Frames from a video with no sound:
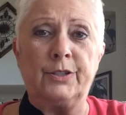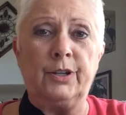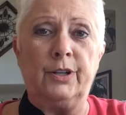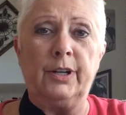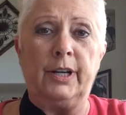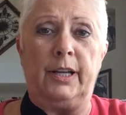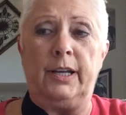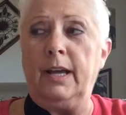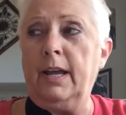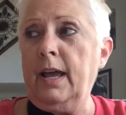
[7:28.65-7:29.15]

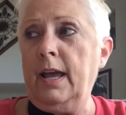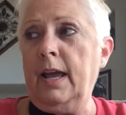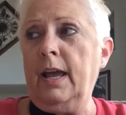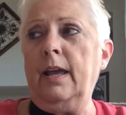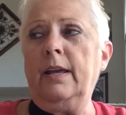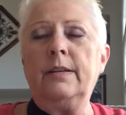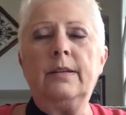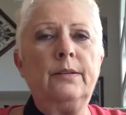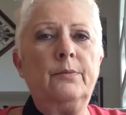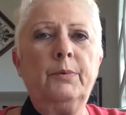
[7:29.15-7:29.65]
sturdy.
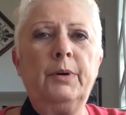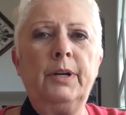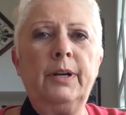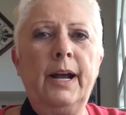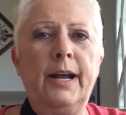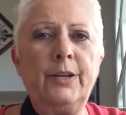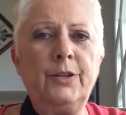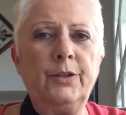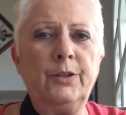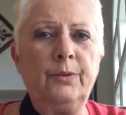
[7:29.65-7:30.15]
What do
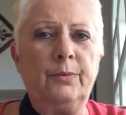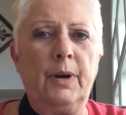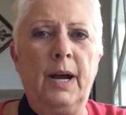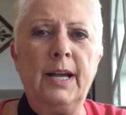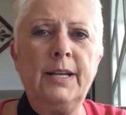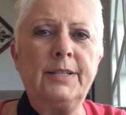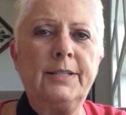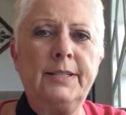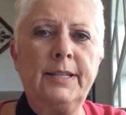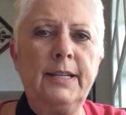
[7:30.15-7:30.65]
I do?
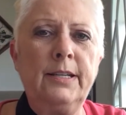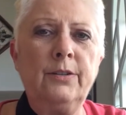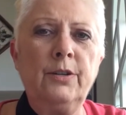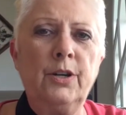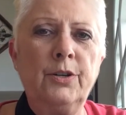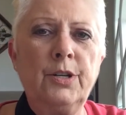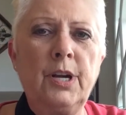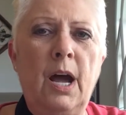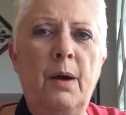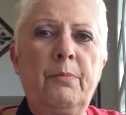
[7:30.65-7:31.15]
I stand
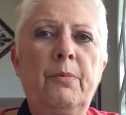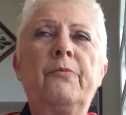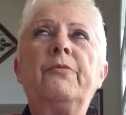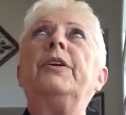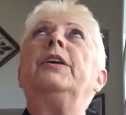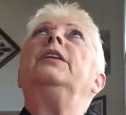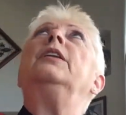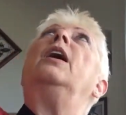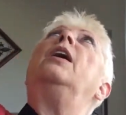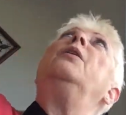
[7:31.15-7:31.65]
on top of
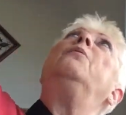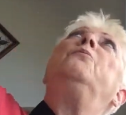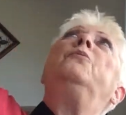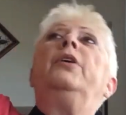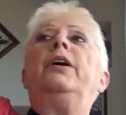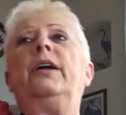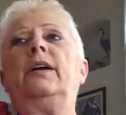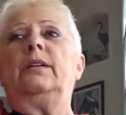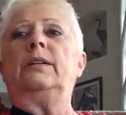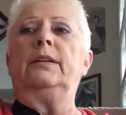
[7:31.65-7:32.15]
it and I'm
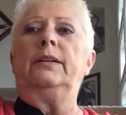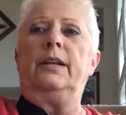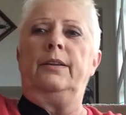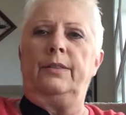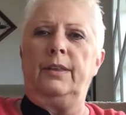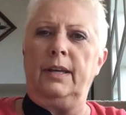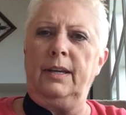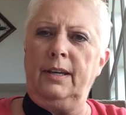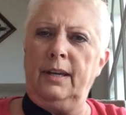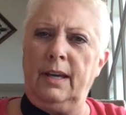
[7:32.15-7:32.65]
wiggling the
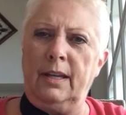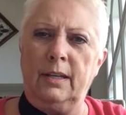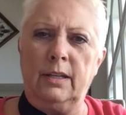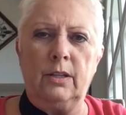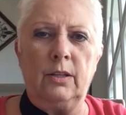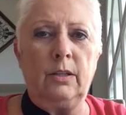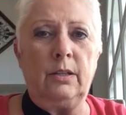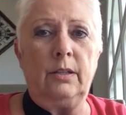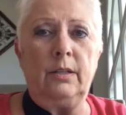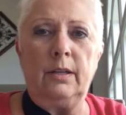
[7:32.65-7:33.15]
thing
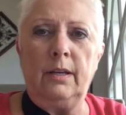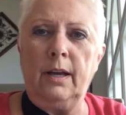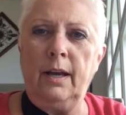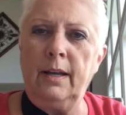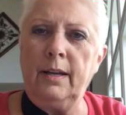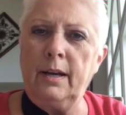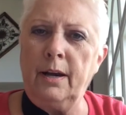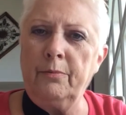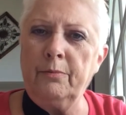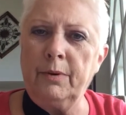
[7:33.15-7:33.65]
and
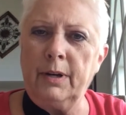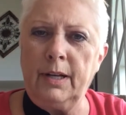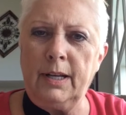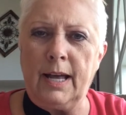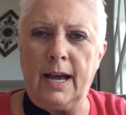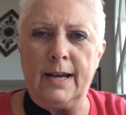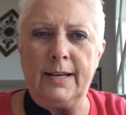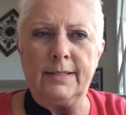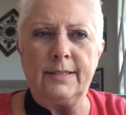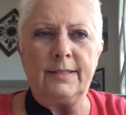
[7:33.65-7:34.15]
and I
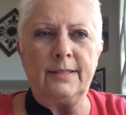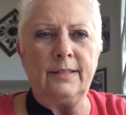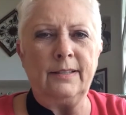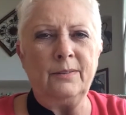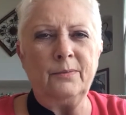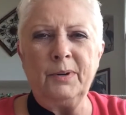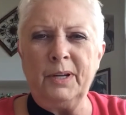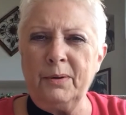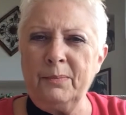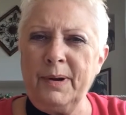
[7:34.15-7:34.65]
realize,
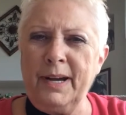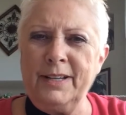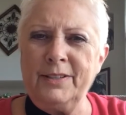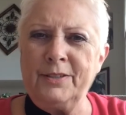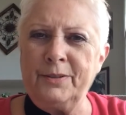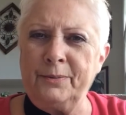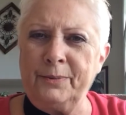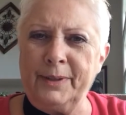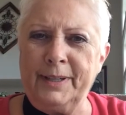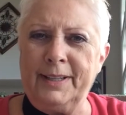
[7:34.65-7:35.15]
what am I
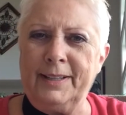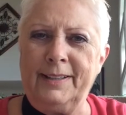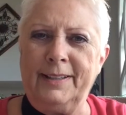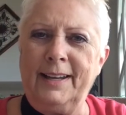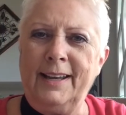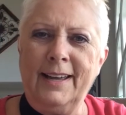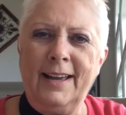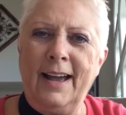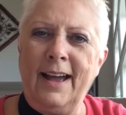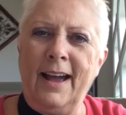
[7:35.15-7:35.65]

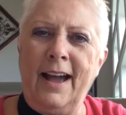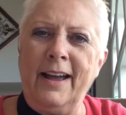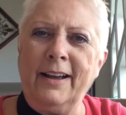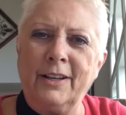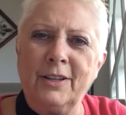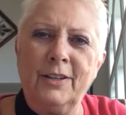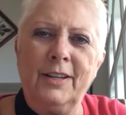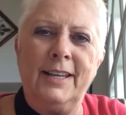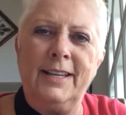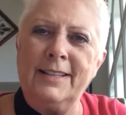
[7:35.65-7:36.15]
doing? I
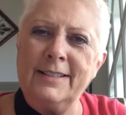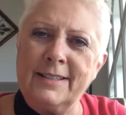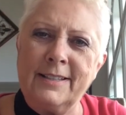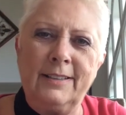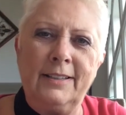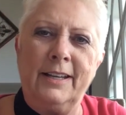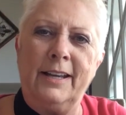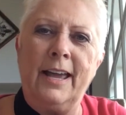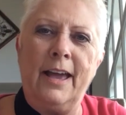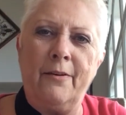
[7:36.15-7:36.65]
could
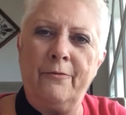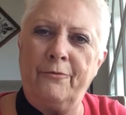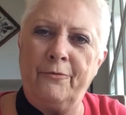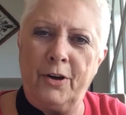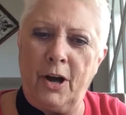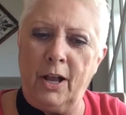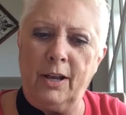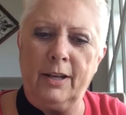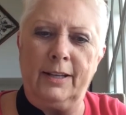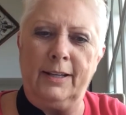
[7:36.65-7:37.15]
easily have
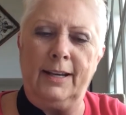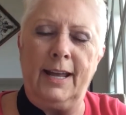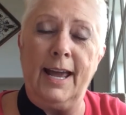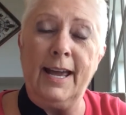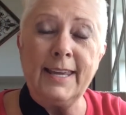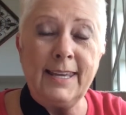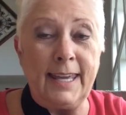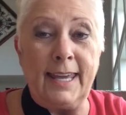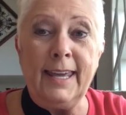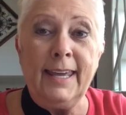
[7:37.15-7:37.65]
fallen
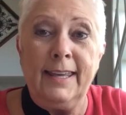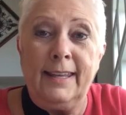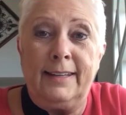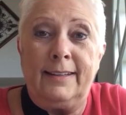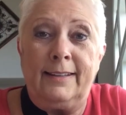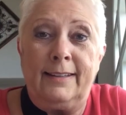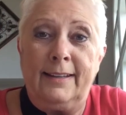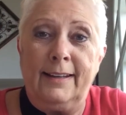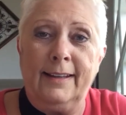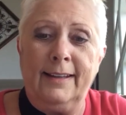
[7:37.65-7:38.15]

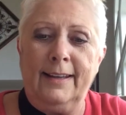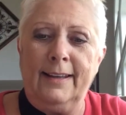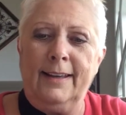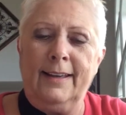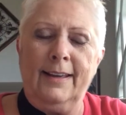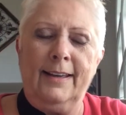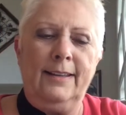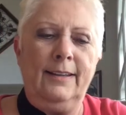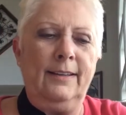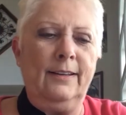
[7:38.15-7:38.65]
again.
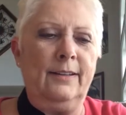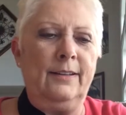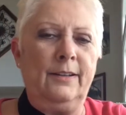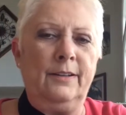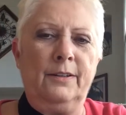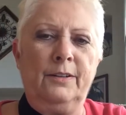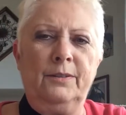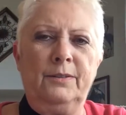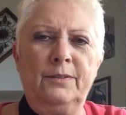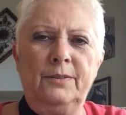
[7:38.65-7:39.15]
You
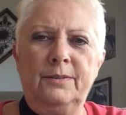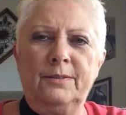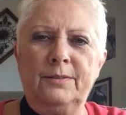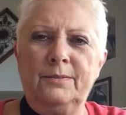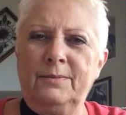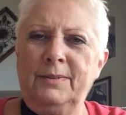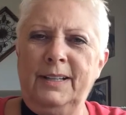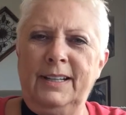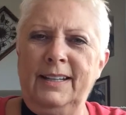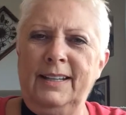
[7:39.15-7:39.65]
know,
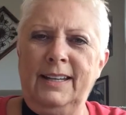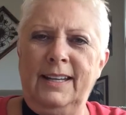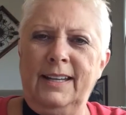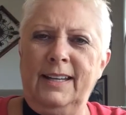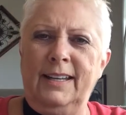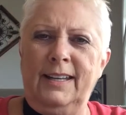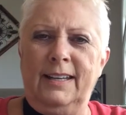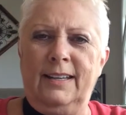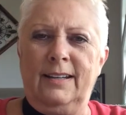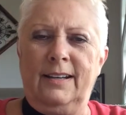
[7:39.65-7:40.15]
what an
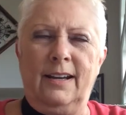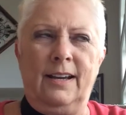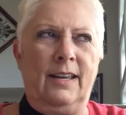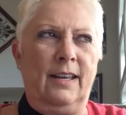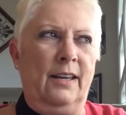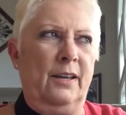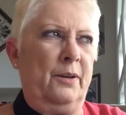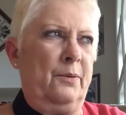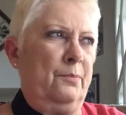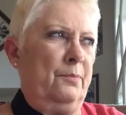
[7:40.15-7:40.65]
idiot I
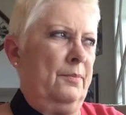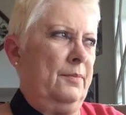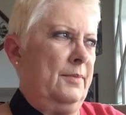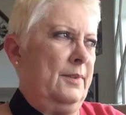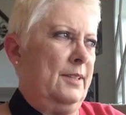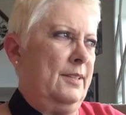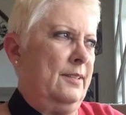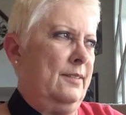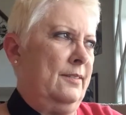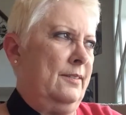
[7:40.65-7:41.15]
am.
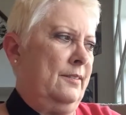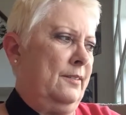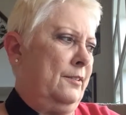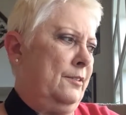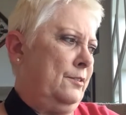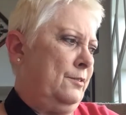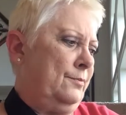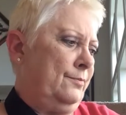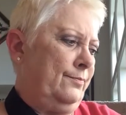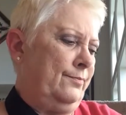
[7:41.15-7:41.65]

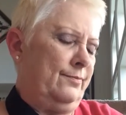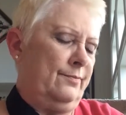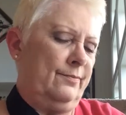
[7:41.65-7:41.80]
So,